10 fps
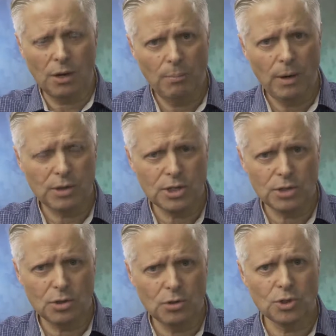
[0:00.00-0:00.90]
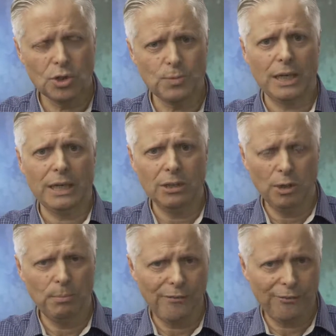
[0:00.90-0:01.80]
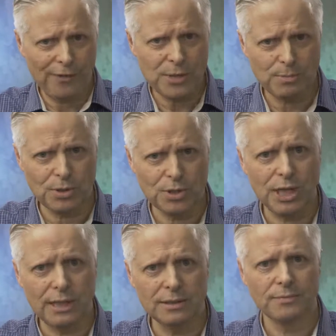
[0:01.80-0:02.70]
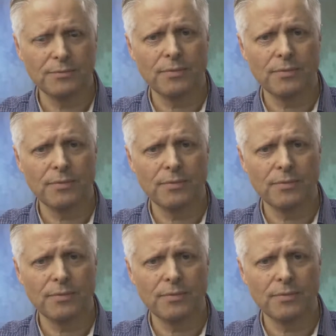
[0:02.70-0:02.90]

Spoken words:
on my YouTube channel, on my Facebook channel.